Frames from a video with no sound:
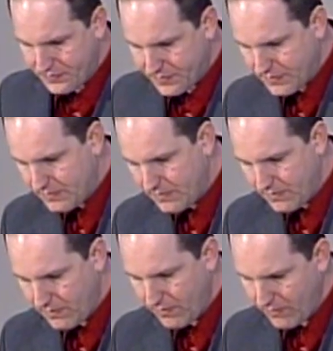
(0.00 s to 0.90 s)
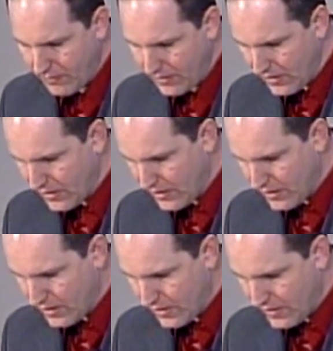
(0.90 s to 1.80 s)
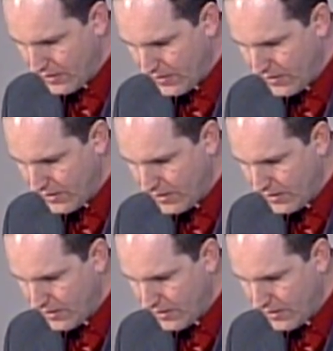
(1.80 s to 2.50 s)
No one is speaking in this clip.